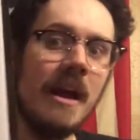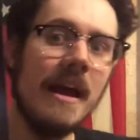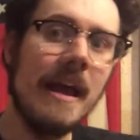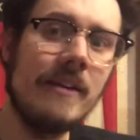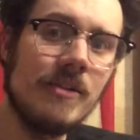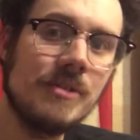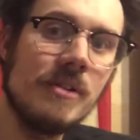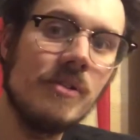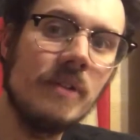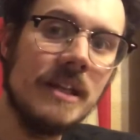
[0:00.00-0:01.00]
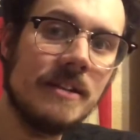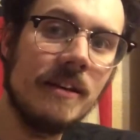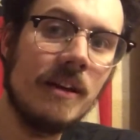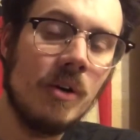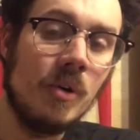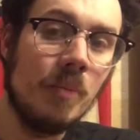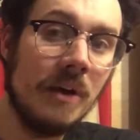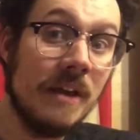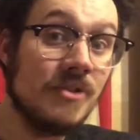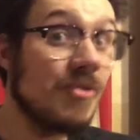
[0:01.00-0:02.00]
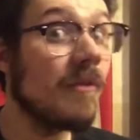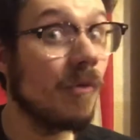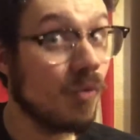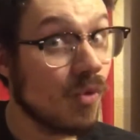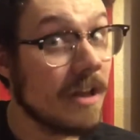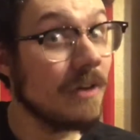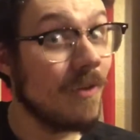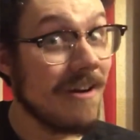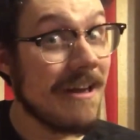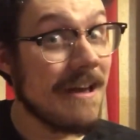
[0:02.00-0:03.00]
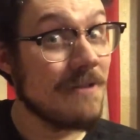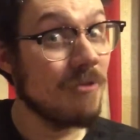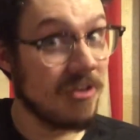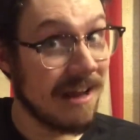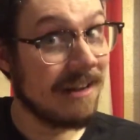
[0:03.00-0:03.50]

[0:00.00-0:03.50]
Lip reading: and also he's going to get a whole page because we really want to hit him with that